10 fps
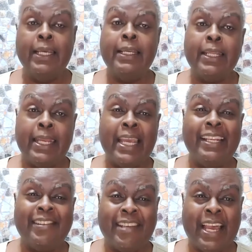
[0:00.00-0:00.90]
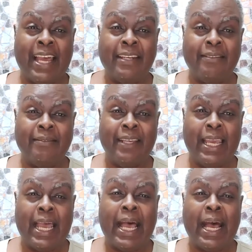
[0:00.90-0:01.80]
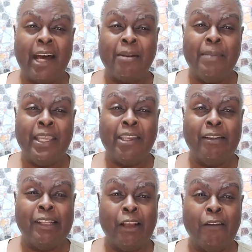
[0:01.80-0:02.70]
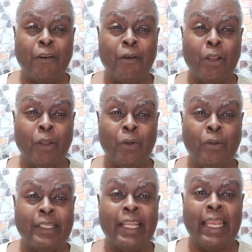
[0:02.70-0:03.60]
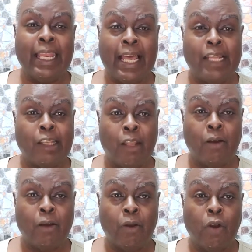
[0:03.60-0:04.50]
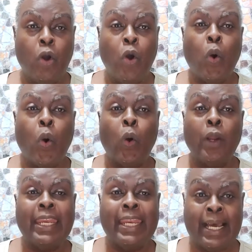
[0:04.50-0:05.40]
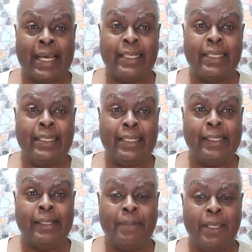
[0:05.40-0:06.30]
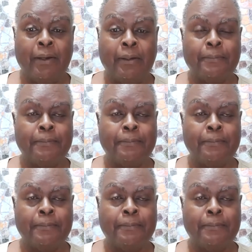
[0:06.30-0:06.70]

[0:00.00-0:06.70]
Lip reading: Today's chat, how to make your cell phone loads last longer or not disappear.